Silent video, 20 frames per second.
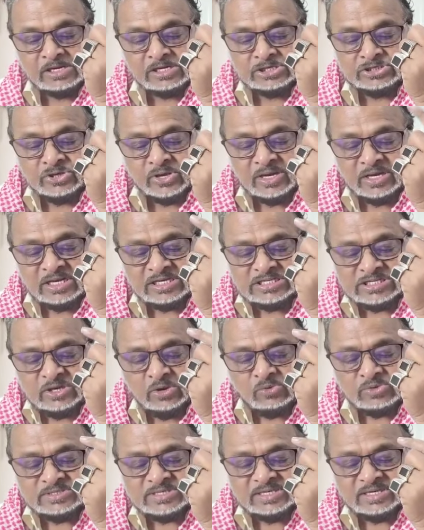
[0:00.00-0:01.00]
So in
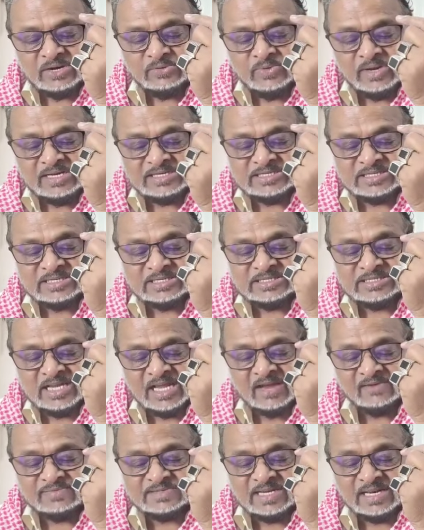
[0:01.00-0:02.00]
disclosing the reasons, the
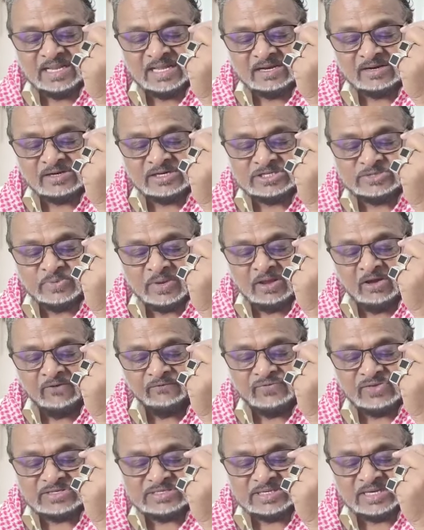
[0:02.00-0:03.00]
AFC leaders will
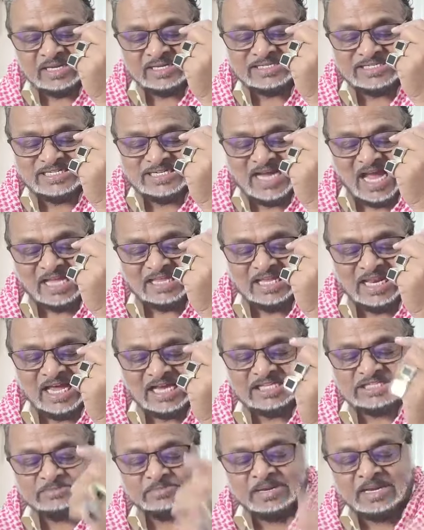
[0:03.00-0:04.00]
obviously
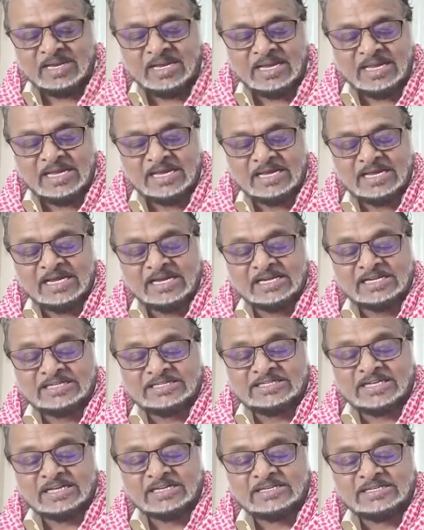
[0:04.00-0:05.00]
scandalize me
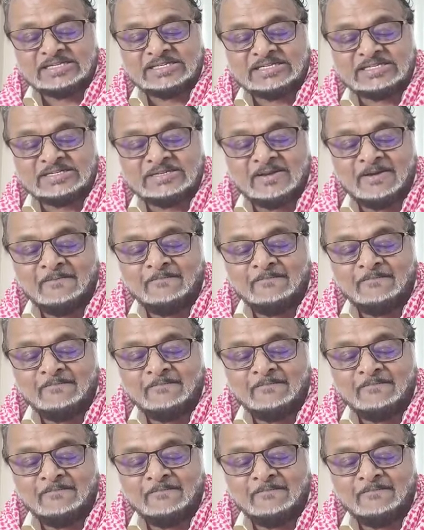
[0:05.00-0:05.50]
since.